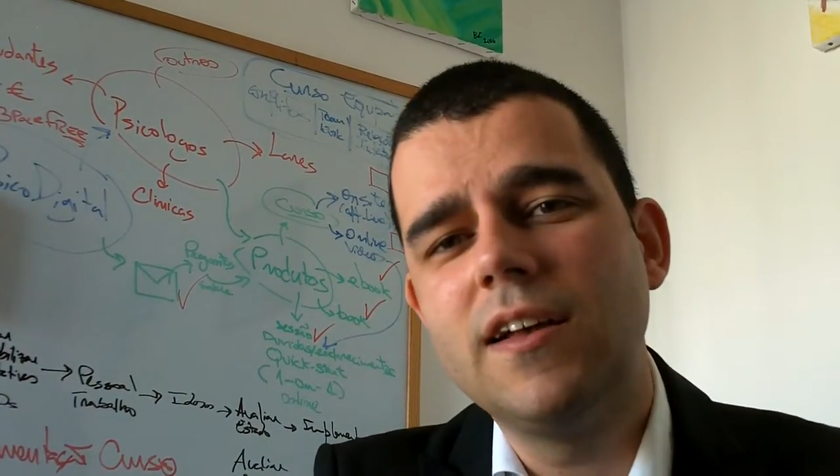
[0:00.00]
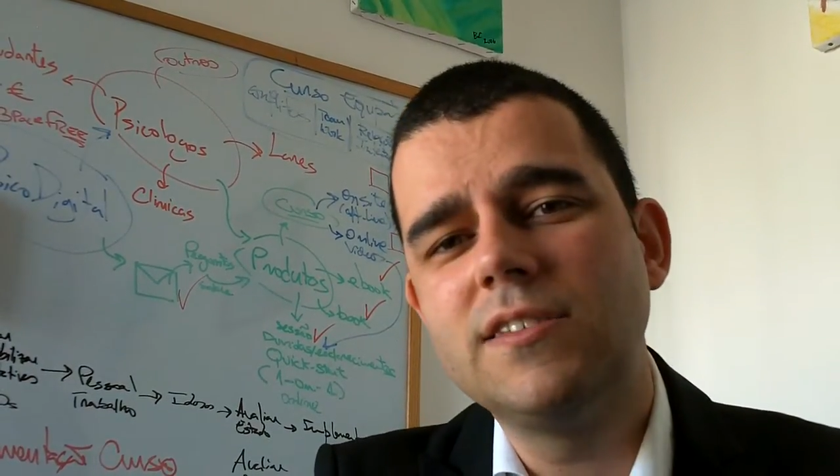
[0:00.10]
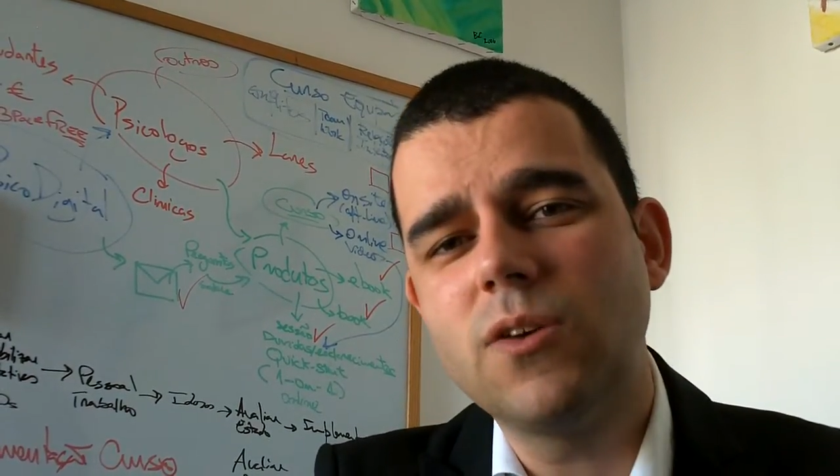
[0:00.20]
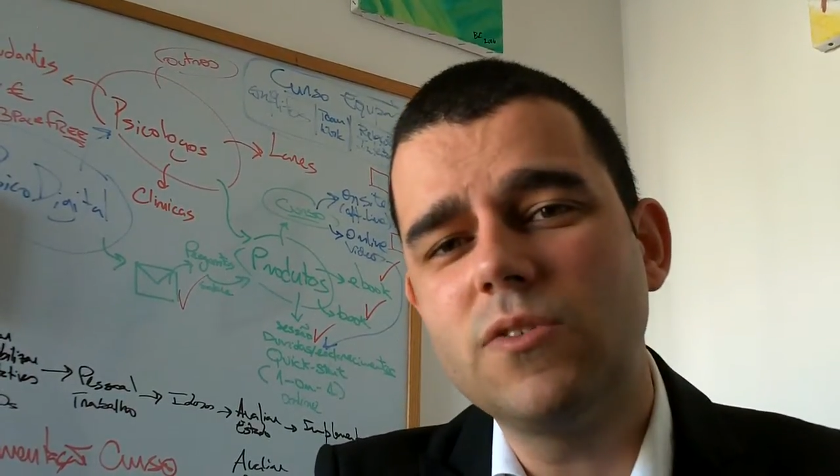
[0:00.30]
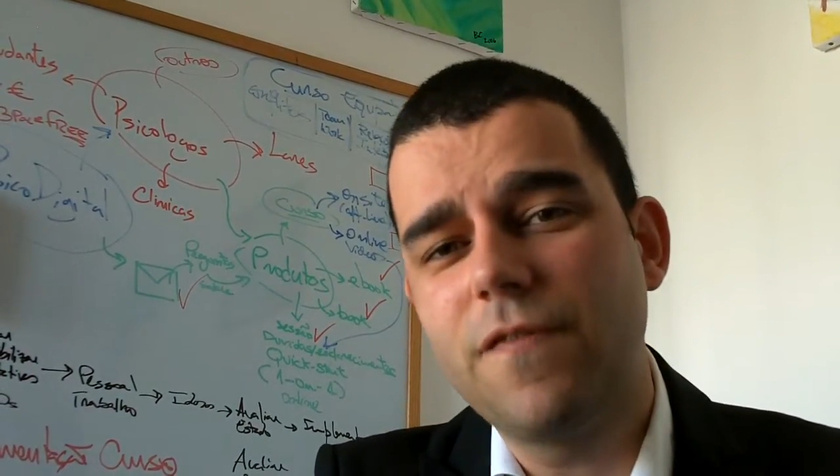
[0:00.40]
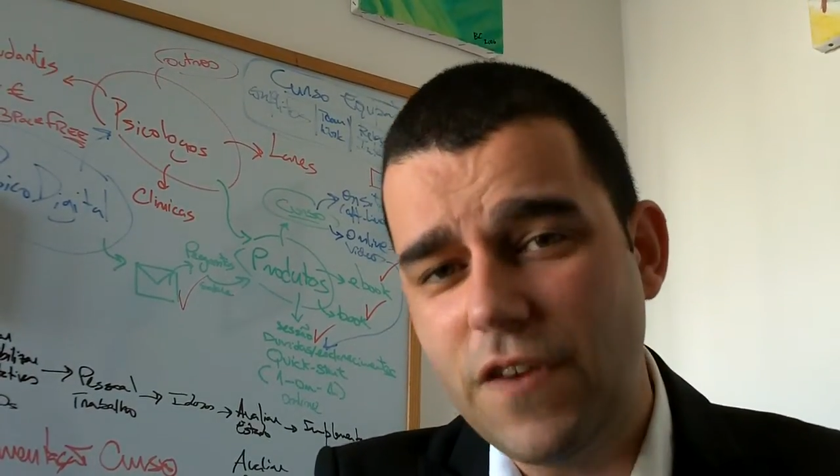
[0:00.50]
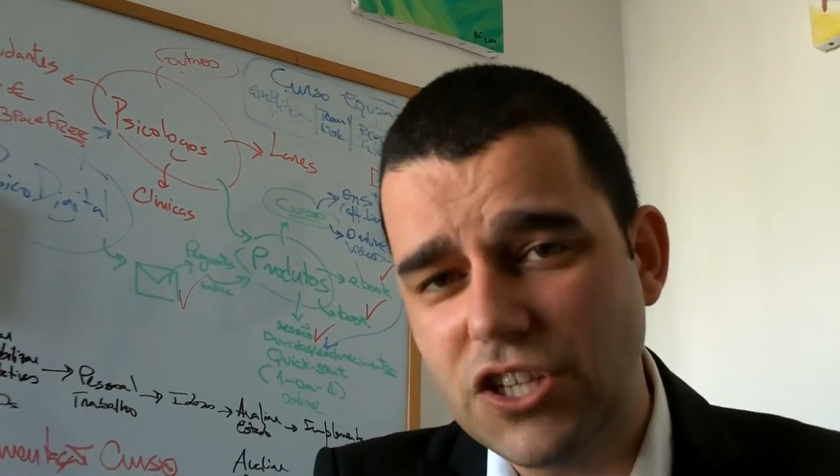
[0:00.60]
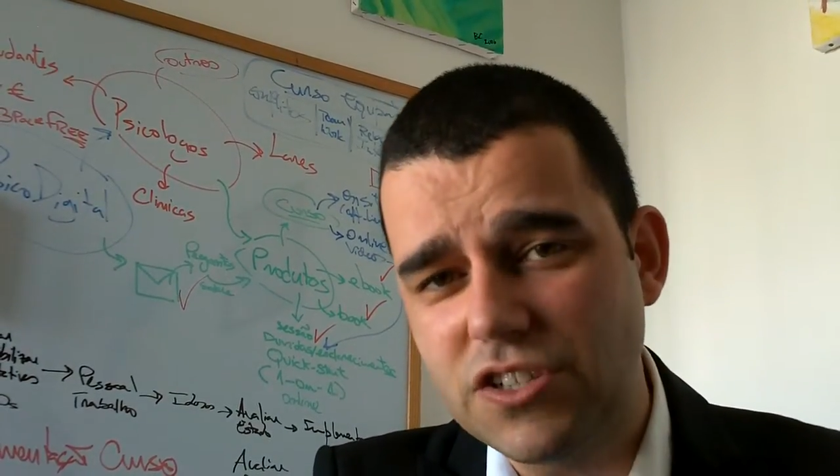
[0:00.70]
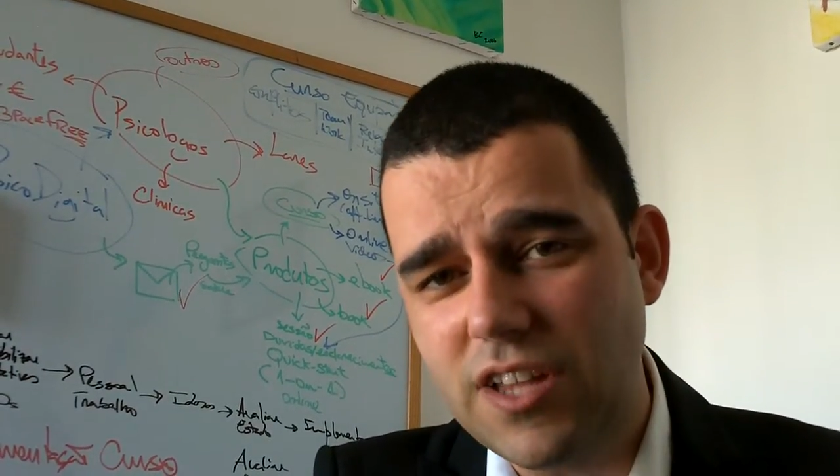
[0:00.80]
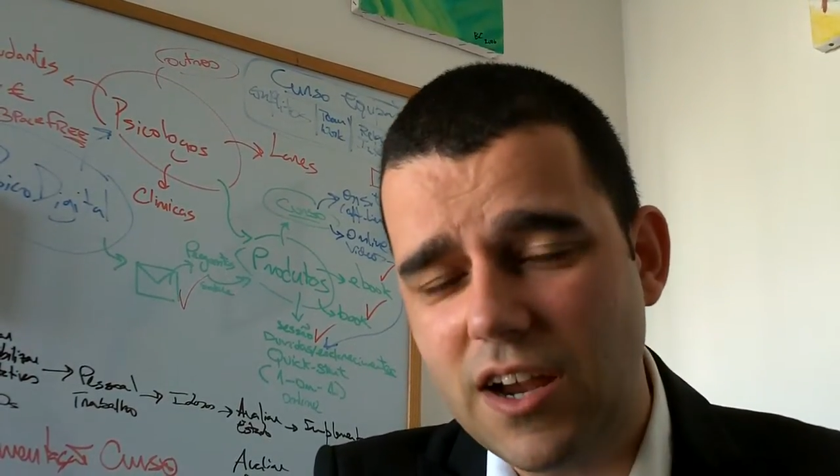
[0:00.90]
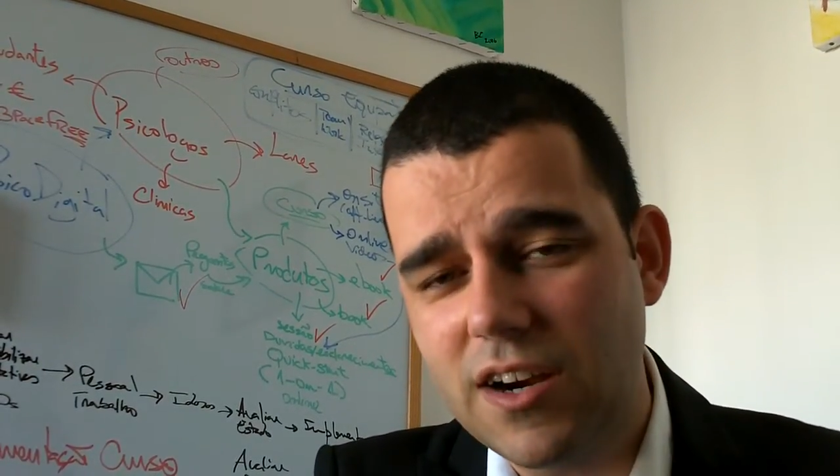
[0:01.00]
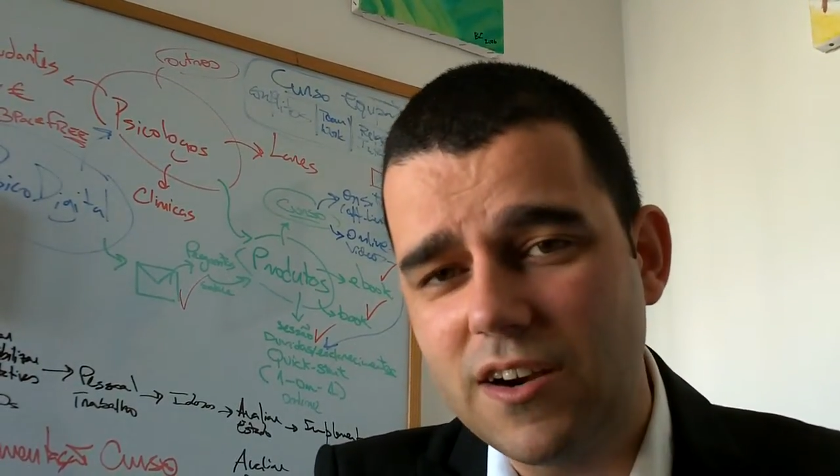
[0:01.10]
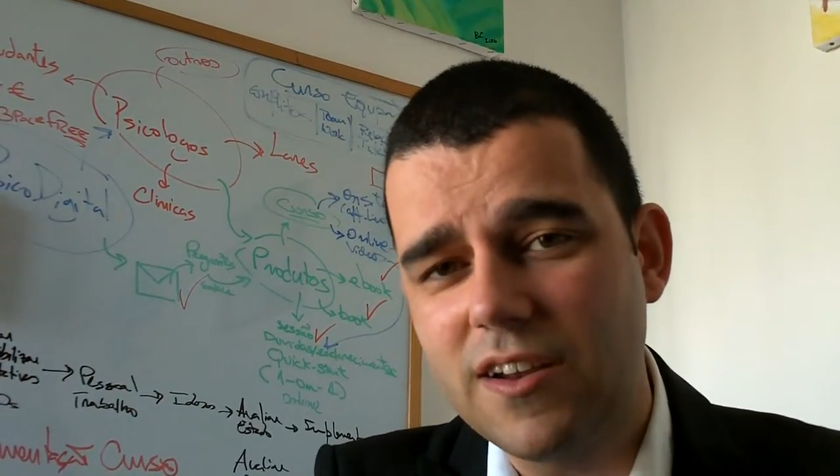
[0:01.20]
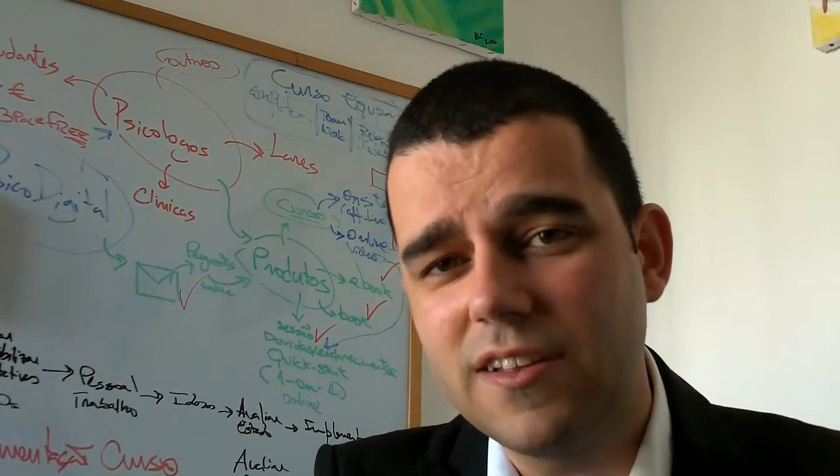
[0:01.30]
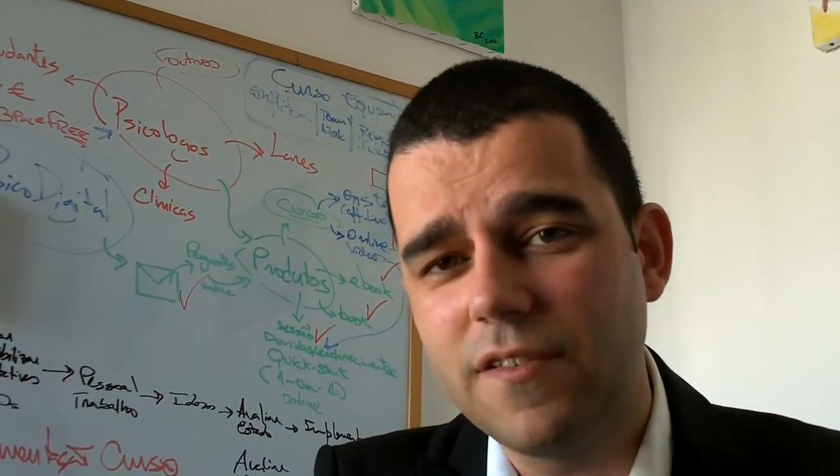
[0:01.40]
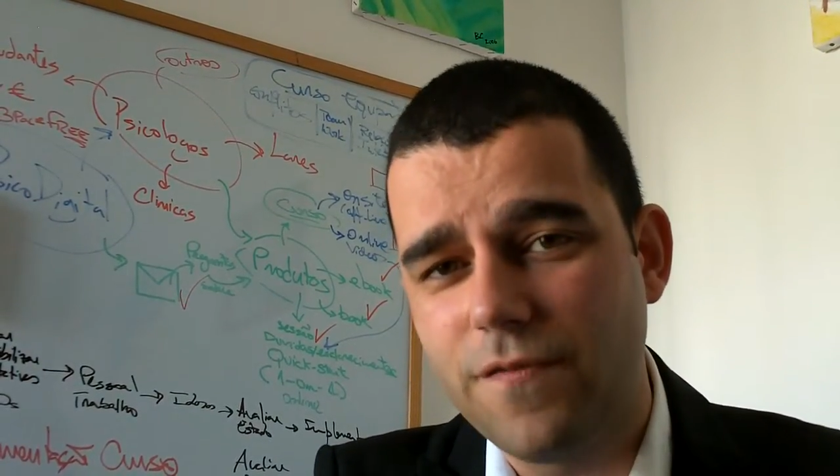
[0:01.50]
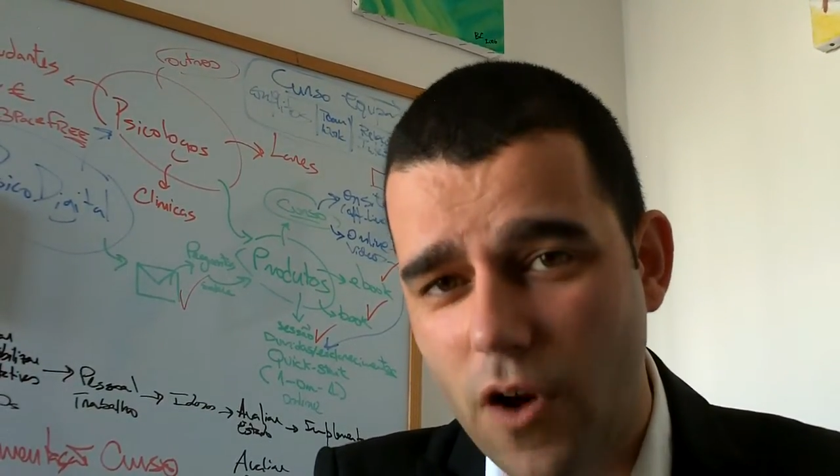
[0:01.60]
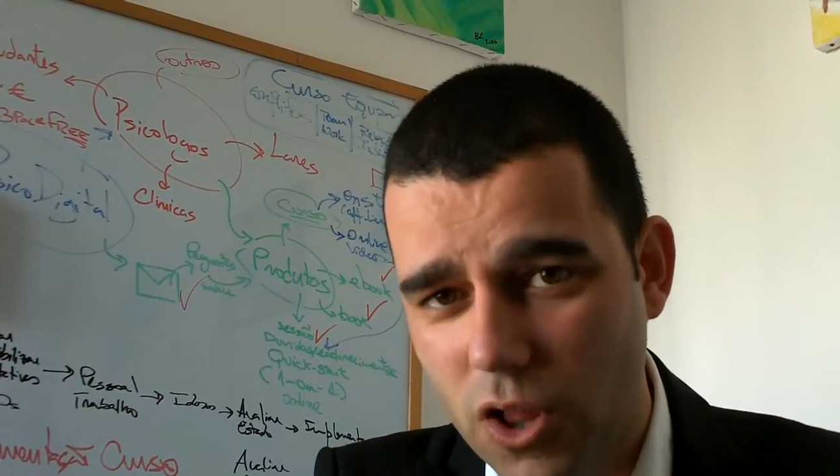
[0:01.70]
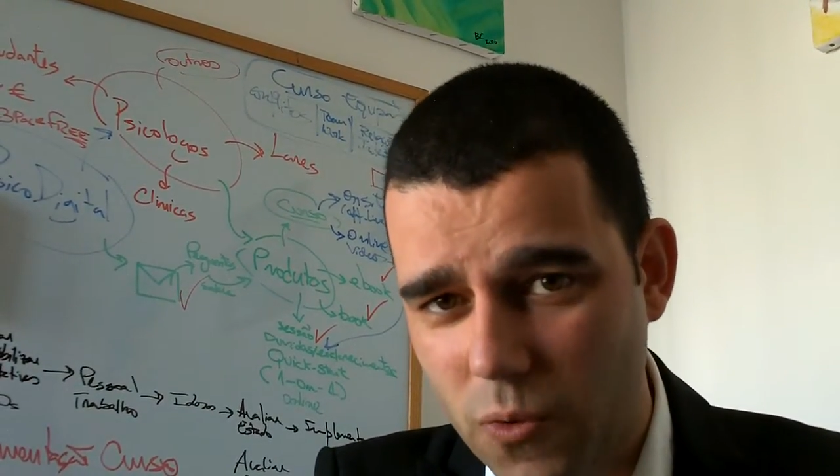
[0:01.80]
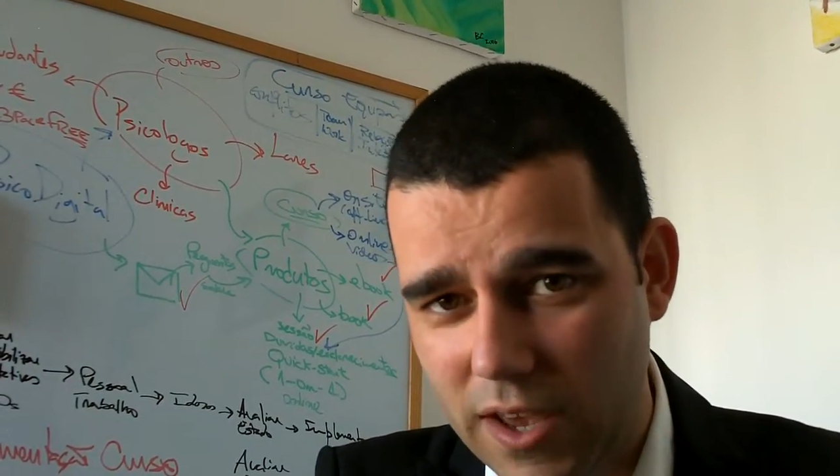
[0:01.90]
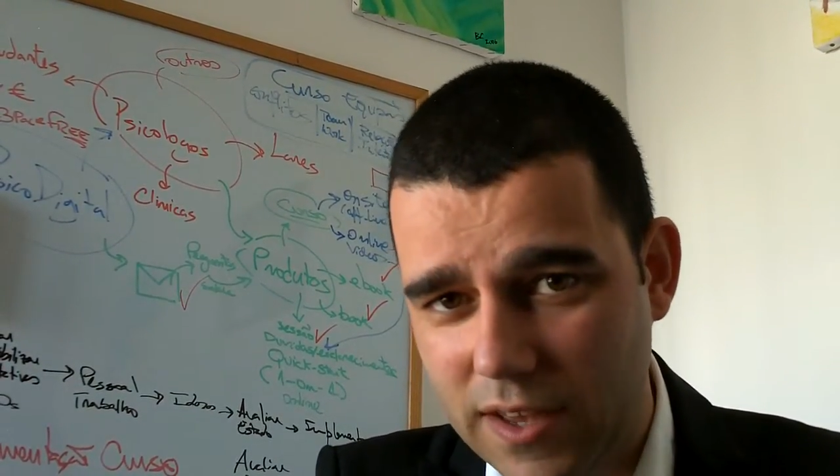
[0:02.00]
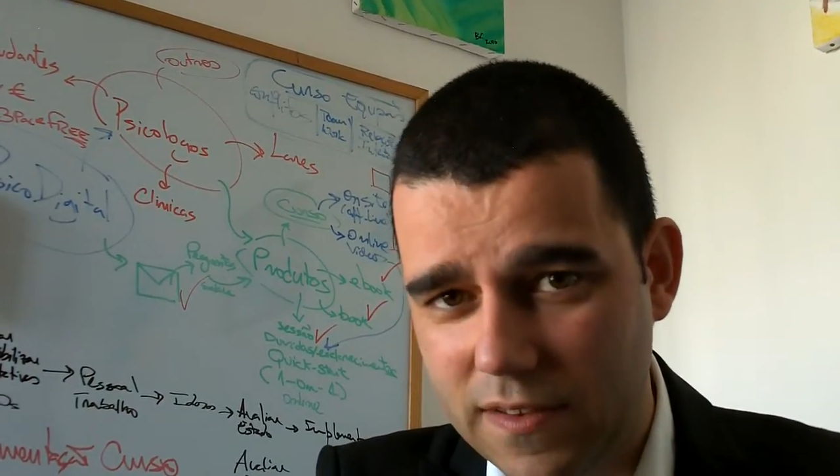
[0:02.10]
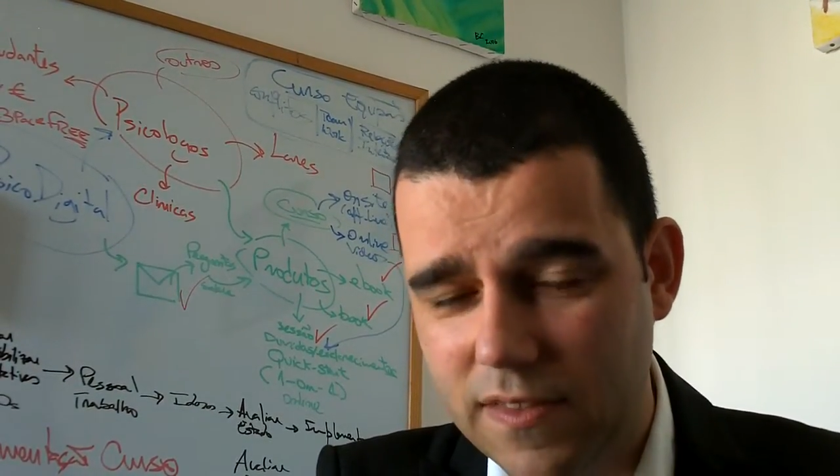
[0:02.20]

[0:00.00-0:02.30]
so the features are the following